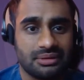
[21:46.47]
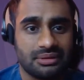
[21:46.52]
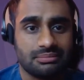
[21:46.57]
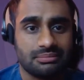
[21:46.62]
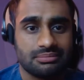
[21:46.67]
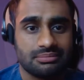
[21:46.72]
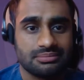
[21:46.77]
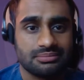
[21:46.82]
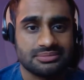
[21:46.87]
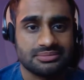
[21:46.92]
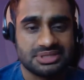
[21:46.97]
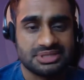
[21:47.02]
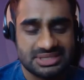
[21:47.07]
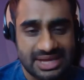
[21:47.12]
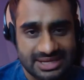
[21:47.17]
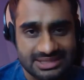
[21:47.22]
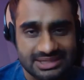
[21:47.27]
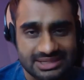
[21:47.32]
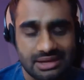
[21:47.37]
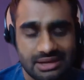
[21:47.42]
Set
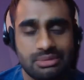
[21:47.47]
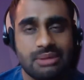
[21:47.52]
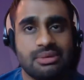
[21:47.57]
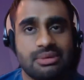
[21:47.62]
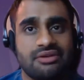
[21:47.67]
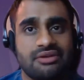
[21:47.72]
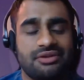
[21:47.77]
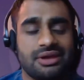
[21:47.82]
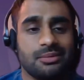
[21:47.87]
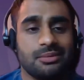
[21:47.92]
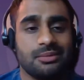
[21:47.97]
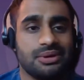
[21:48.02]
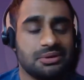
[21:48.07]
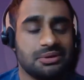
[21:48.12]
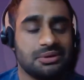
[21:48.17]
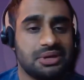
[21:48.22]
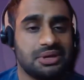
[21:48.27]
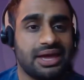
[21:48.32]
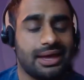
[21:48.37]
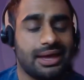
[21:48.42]
up MFA when you
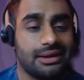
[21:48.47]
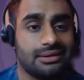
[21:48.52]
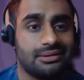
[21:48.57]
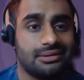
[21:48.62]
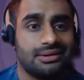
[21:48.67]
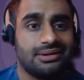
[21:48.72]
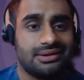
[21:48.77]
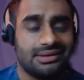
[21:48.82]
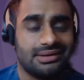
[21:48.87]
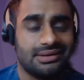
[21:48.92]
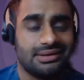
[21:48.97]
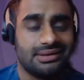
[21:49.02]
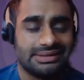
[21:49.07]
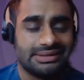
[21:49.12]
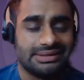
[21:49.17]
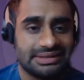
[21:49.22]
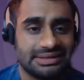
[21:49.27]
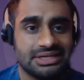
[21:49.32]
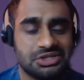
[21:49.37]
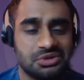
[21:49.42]
can as an
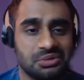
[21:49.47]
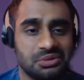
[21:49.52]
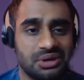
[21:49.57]
additional layer.